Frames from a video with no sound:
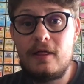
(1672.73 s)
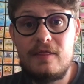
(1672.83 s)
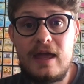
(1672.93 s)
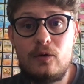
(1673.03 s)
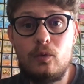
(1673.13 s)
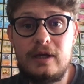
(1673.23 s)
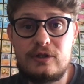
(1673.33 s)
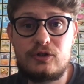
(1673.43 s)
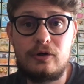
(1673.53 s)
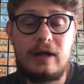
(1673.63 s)
then we can
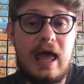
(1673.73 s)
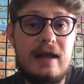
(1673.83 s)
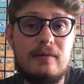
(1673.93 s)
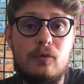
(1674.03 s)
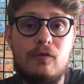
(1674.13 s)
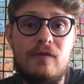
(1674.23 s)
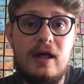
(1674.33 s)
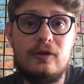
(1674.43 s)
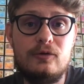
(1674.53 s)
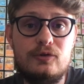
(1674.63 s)
start adding more
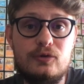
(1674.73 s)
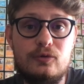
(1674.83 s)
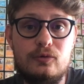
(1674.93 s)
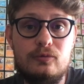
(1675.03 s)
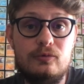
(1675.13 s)
value to